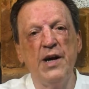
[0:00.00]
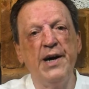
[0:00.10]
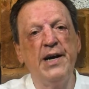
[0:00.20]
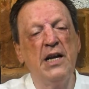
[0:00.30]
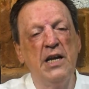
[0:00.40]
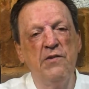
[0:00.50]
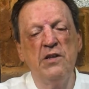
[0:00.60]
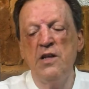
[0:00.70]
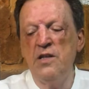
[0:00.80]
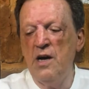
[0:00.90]
I live
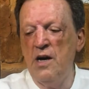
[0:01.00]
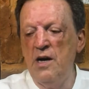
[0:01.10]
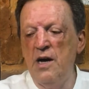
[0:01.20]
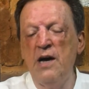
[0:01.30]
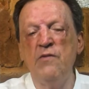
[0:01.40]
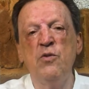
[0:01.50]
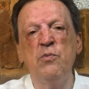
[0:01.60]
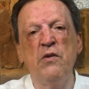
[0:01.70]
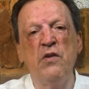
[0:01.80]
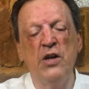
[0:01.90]
in India. I have the
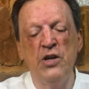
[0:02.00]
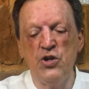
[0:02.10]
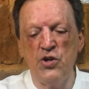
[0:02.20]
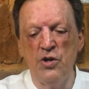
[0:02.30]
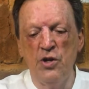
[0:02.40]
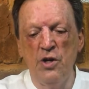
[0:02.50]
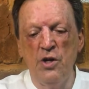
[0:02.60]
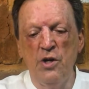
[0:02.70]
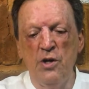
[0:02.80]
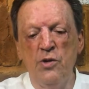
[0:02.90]
privilege
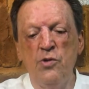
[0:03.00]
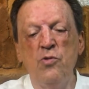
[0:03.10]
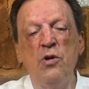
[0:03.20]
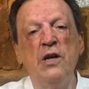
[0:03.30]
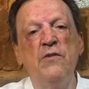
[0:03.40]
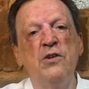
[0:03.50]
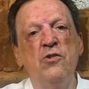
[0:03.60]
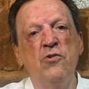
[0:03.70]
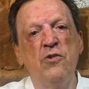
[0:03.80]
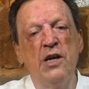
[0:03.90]
to live in
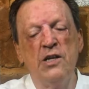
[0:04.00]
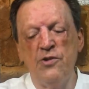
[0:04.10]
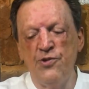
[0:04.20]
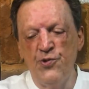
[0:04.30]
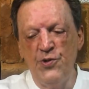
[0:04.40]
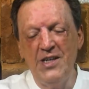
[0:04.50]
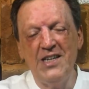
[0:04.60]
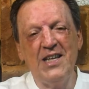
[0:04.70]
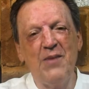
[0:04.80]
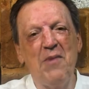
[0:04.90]
your great country
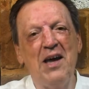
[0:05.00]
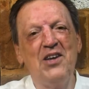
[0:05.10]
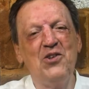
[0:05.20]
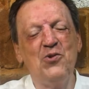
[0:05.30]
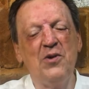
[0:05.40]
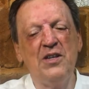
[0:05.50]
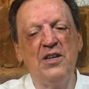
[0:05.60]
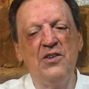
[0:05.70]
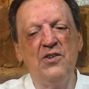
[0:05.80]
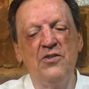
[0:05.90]
and I'm married to an
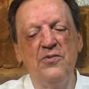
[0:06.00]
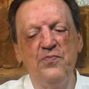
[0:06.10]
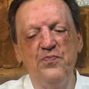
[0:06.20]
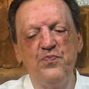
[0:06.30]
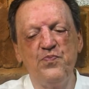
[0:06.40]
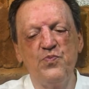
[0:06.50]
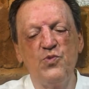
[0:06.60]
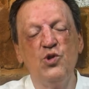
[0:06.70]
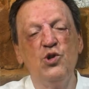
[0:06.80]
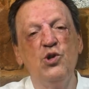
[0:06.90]
Indian.
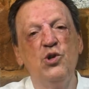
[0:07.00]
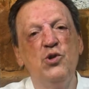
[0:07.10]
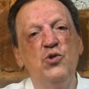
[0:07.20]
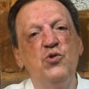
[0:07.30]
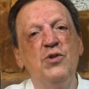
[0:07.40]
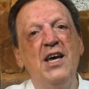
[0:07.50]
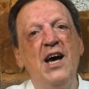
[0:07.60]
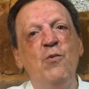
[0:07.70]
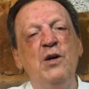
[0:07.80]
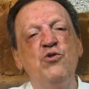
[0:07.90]
Today
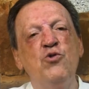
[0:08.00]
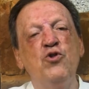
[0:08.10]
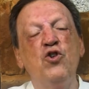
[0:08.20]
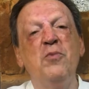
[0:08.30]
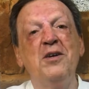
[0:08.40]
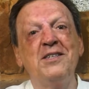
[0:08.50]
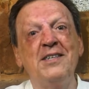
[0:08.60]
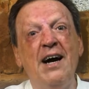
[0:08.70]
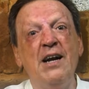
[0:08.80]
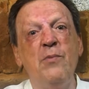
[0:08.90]
I want to talk about
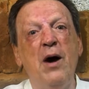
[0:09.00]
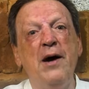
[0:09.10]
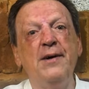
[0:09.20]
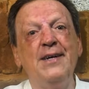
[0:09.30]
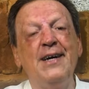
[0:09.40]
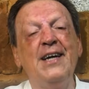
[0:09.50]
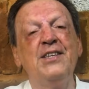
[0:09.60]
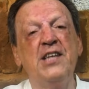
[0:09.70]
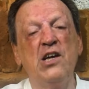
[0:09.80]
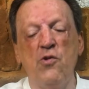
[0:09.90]
karma
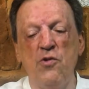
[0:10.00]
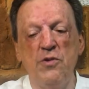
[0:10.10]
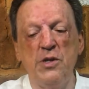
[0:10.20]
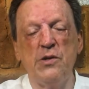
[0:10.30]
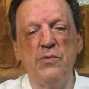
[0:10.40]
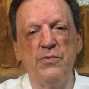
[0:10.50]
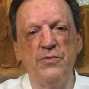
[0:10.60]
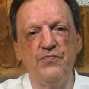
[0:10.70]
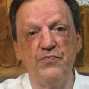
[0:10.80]
and terrorism.